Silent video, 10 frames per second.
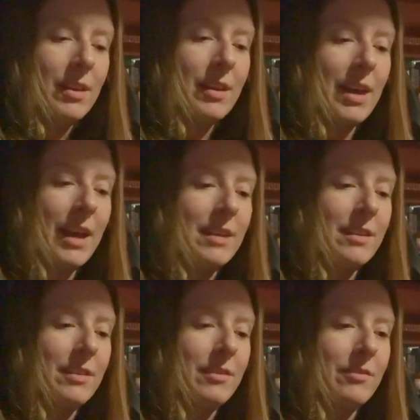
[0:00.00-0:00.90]
kind
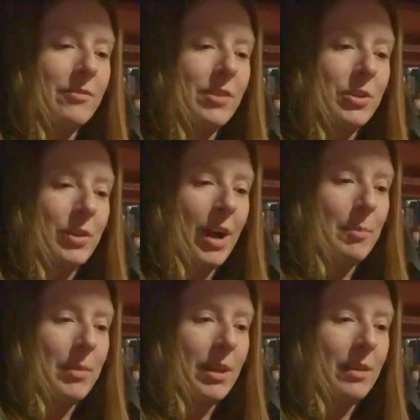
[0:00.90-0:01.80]
of feel
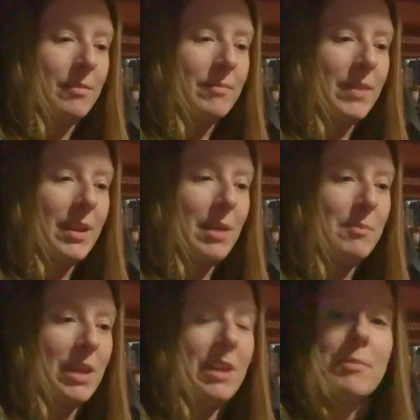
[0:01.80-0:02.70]
crappy, and I'm
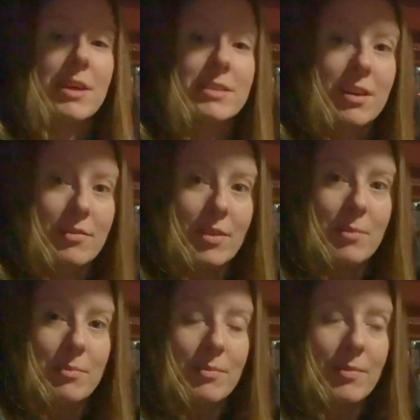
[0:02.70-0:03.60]
beating myself up
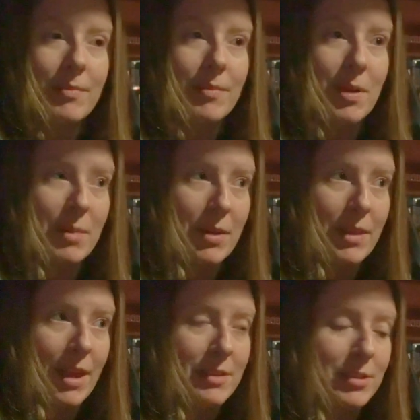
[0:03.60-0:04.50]
about
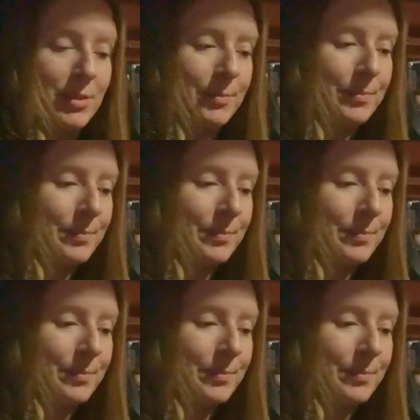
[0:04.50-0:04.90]
that too.